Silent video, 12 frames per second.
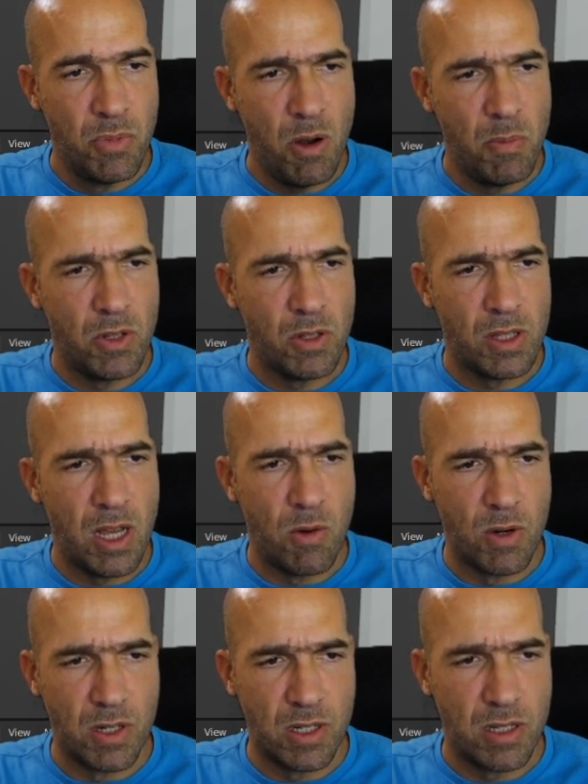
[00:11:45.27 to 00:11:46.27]
Probably not
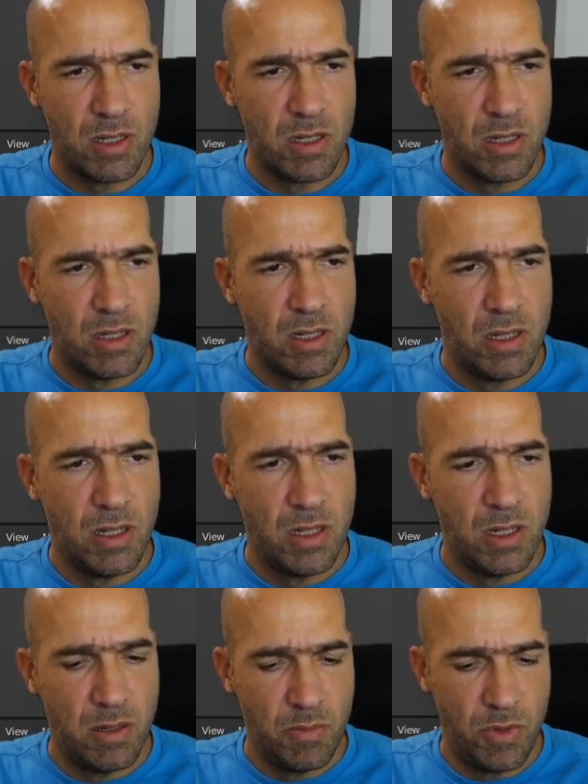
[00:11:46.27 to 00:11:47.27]
hours,
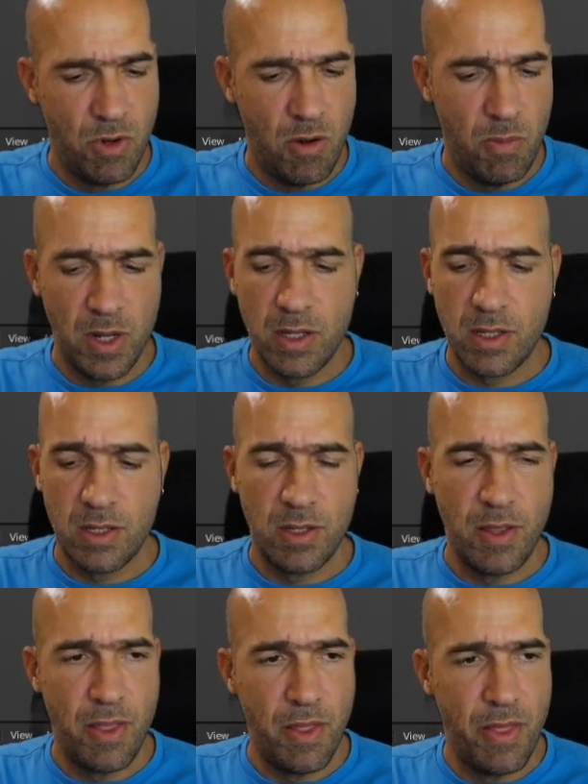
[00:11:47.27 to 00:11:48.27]
probably it's
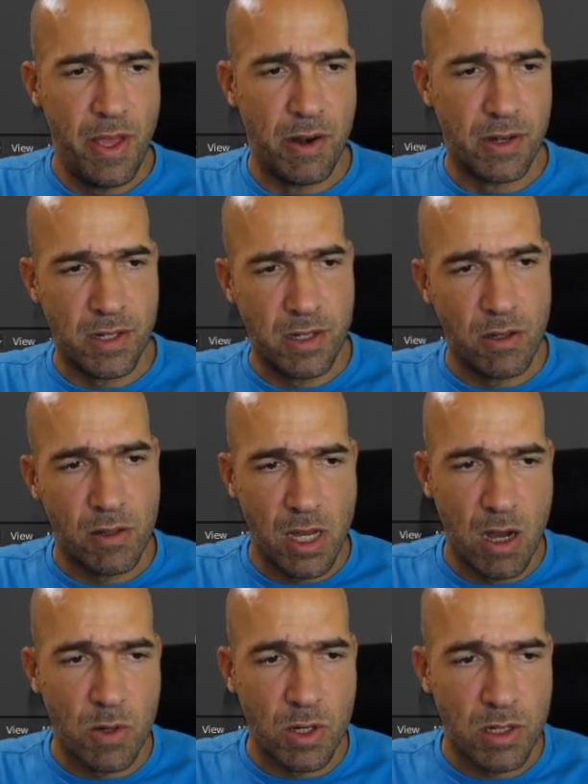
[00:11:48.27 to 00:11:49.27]
theirs, not
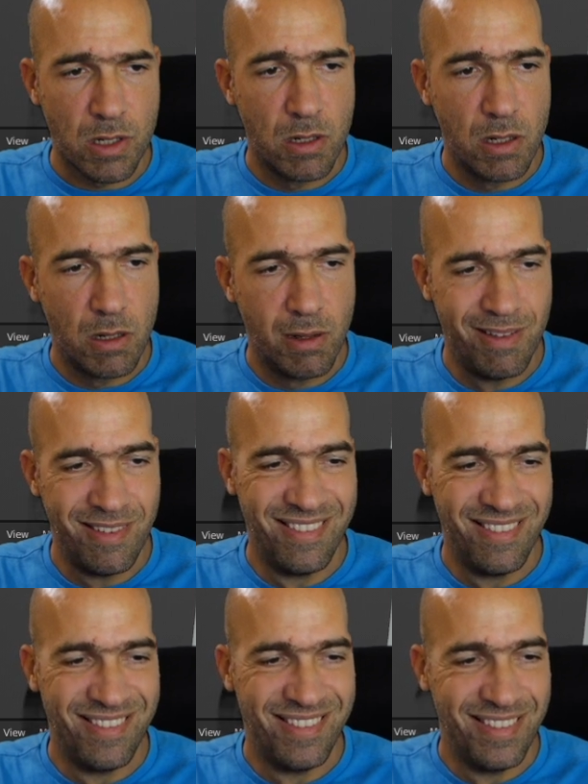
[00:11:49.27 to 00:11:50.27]
ours.
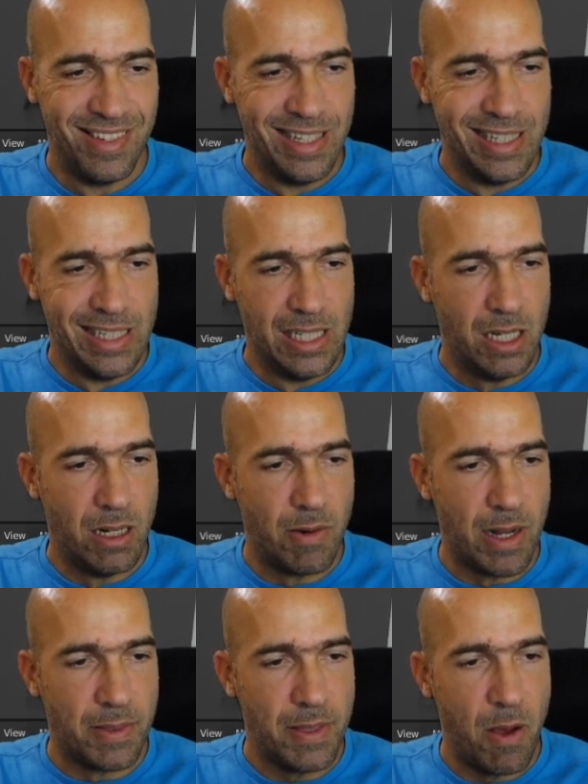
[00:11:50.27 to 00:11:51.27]

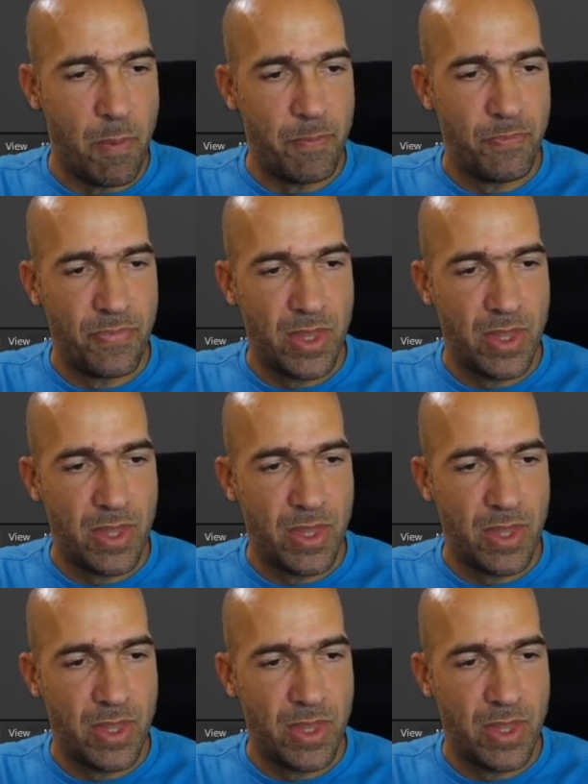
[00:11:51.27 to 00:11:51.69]
Alright, now